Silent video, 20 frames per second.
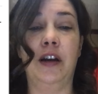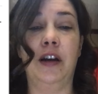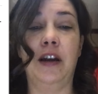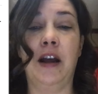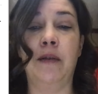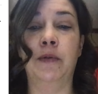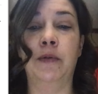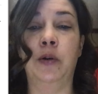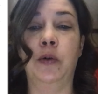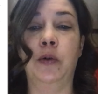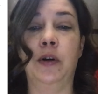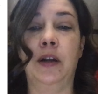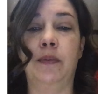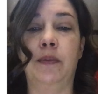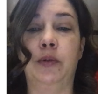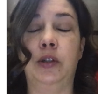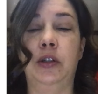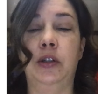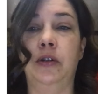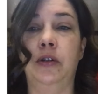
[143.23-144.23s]
I'm going up
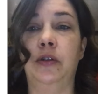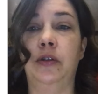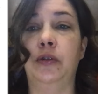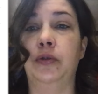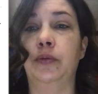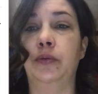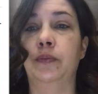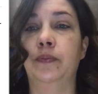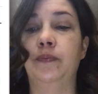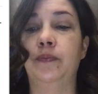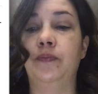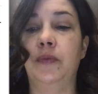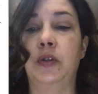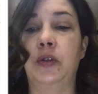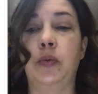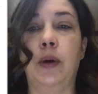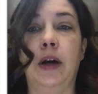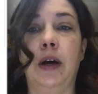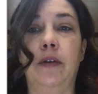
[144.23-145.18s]
to 12.